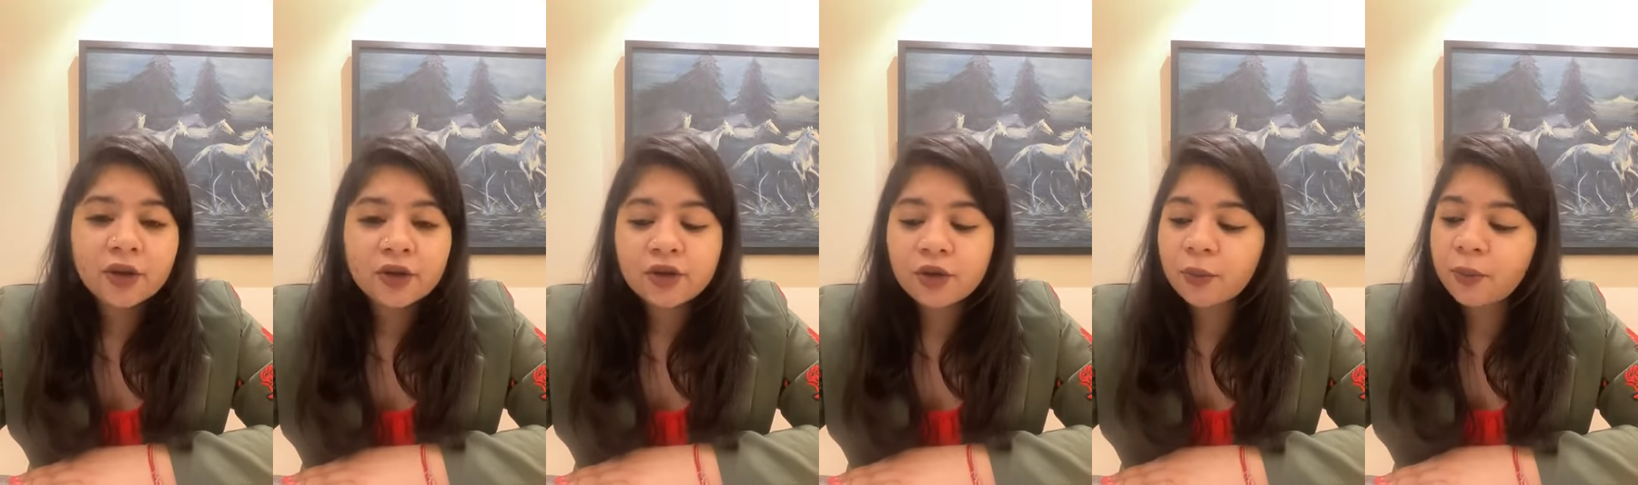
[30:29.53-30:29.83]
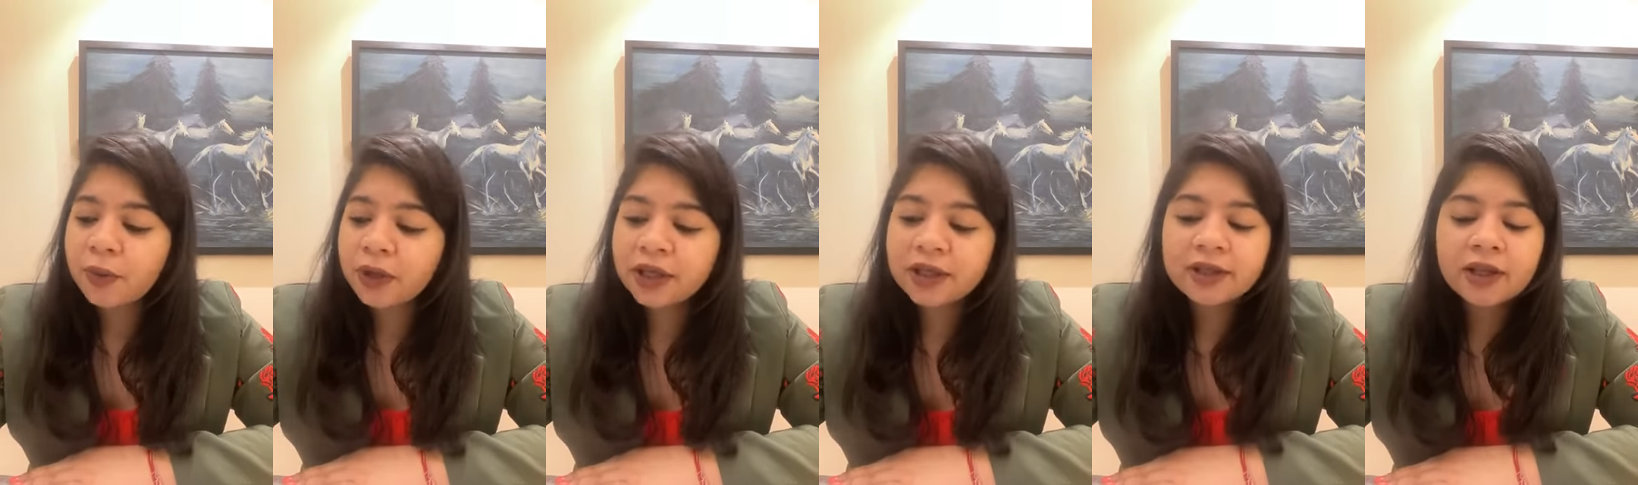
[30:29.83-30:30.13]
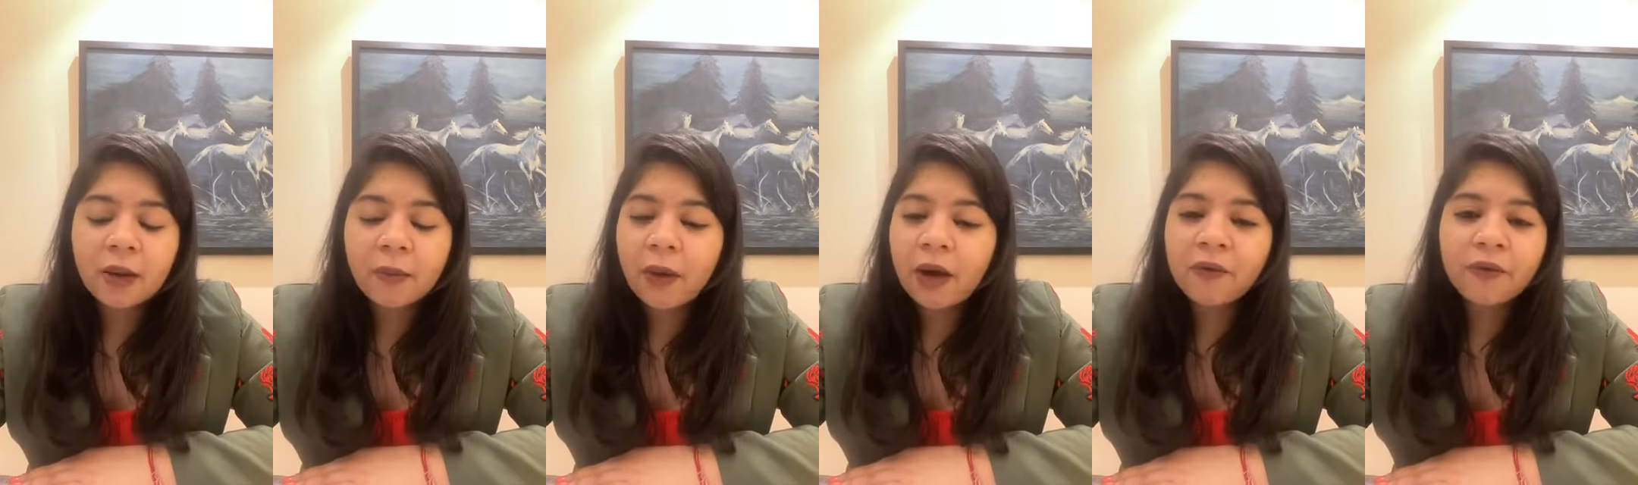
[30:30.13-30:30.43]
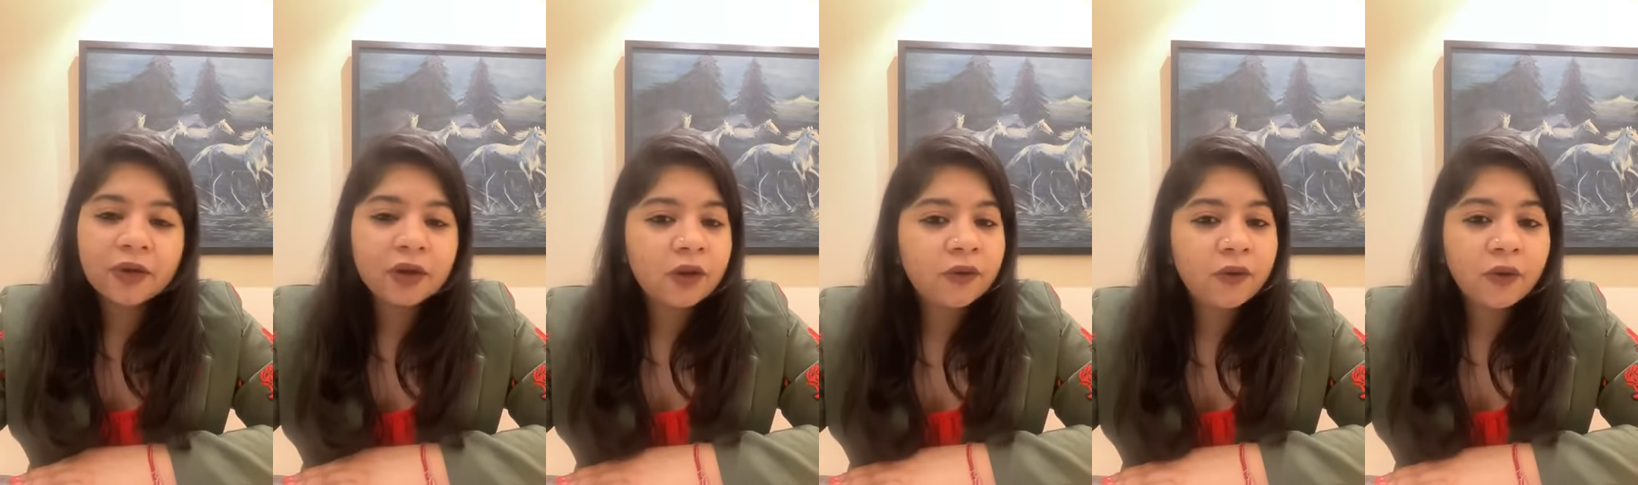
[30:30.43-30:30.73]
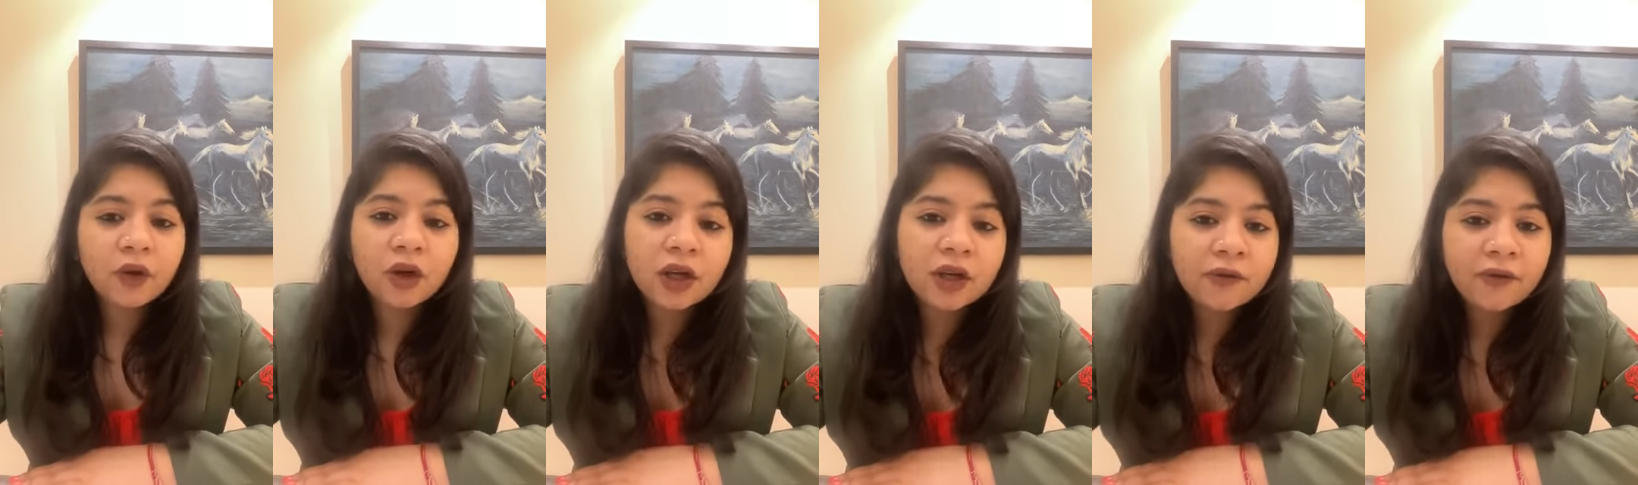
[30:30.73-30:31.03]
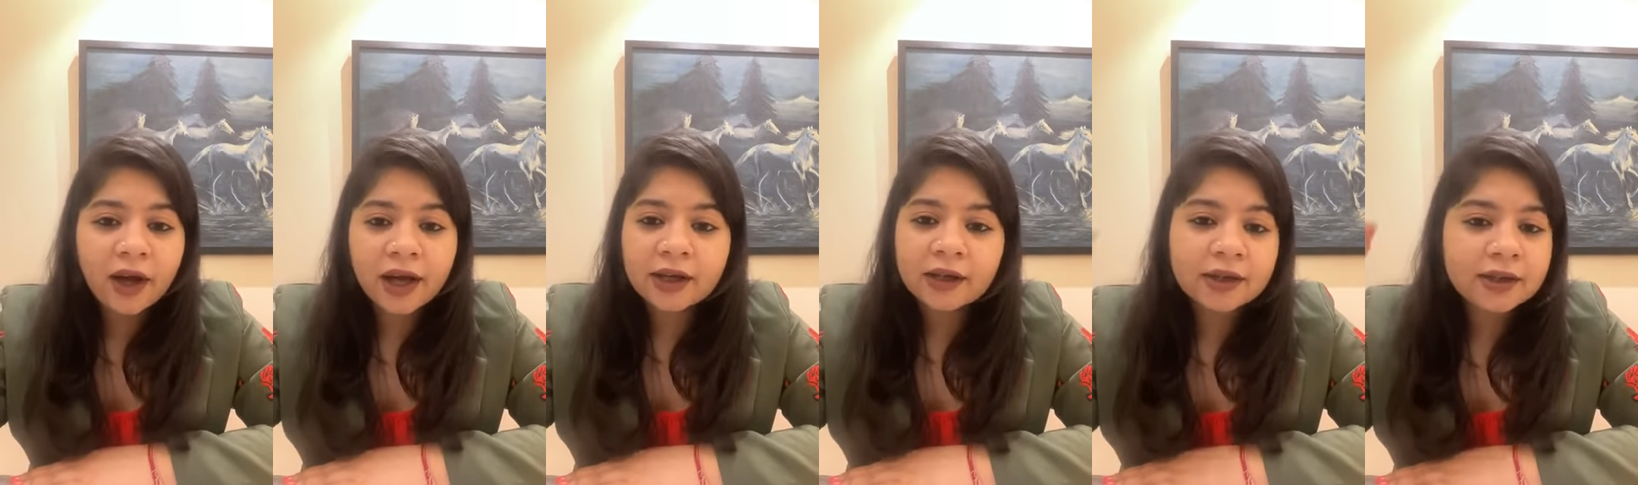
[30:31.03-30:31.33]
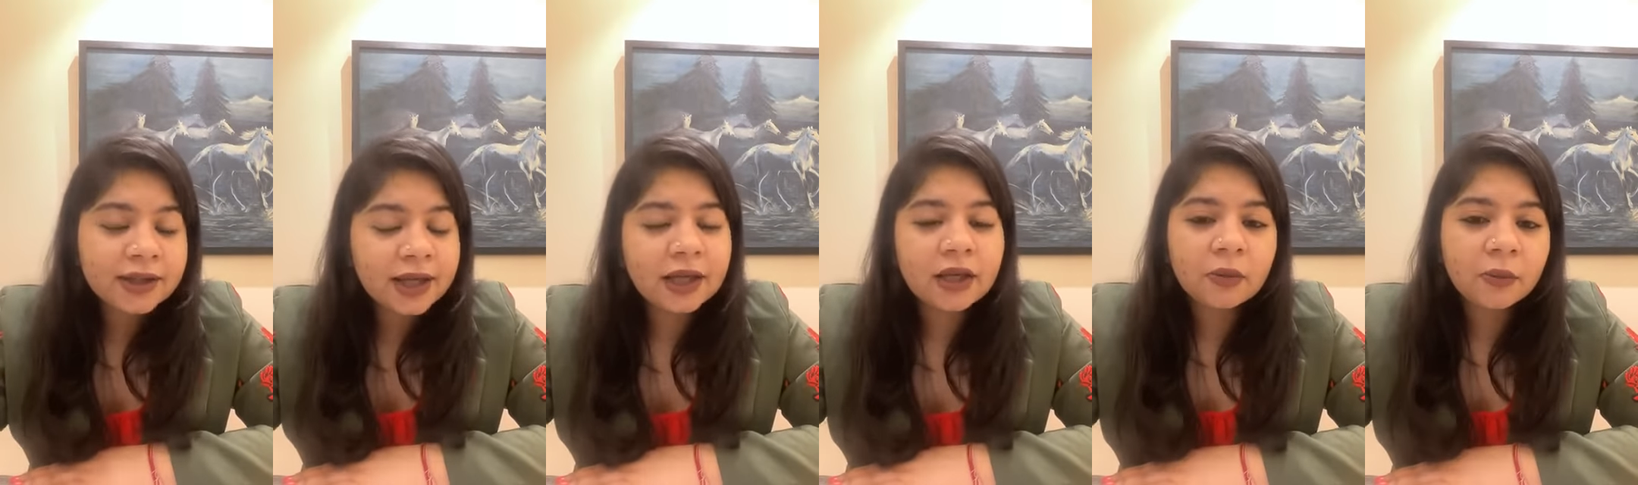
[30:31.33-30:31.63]
so please come up with a full and
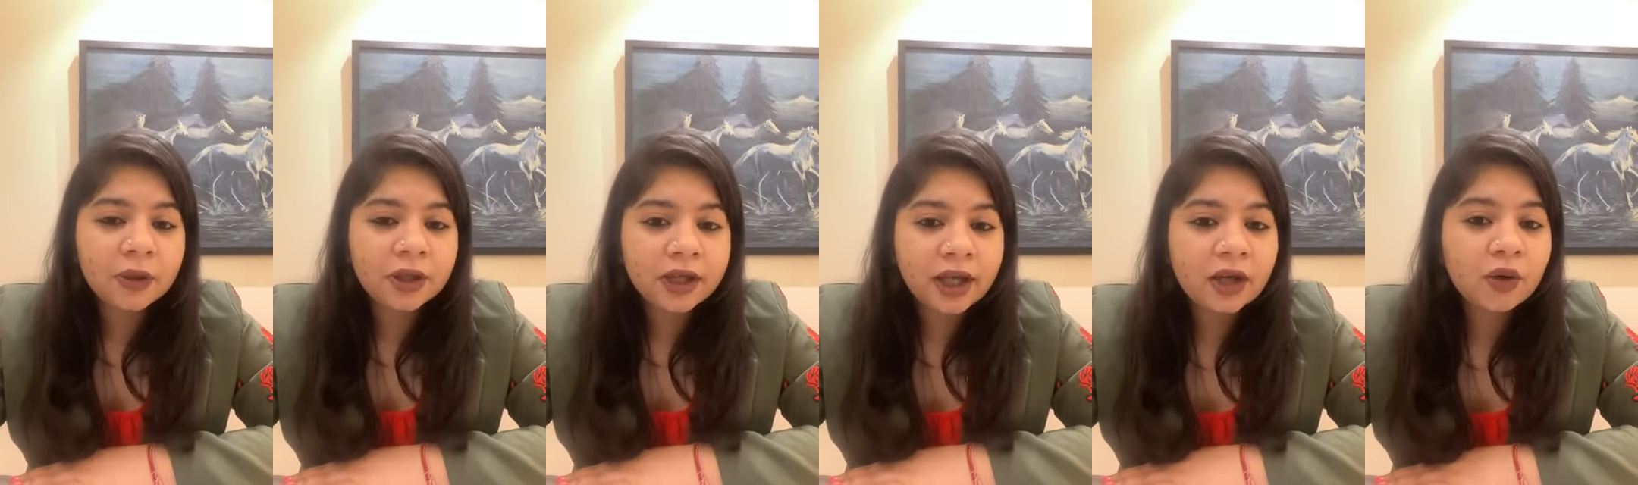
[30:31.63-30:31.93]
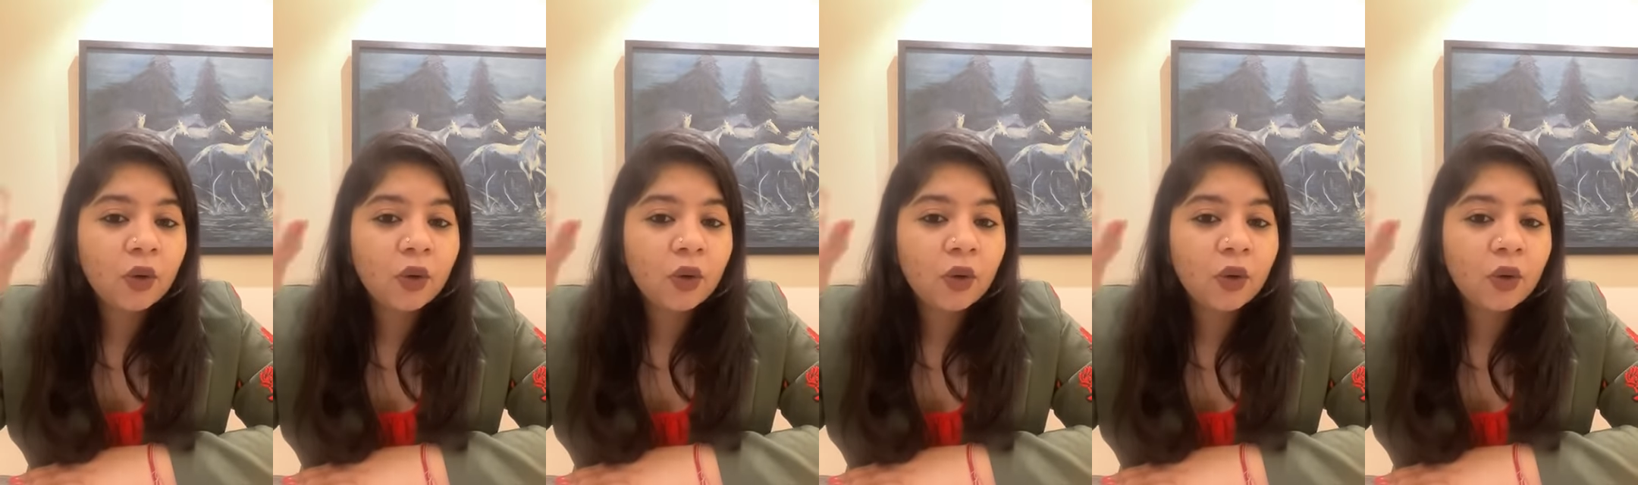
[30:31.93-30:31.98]
final settlement,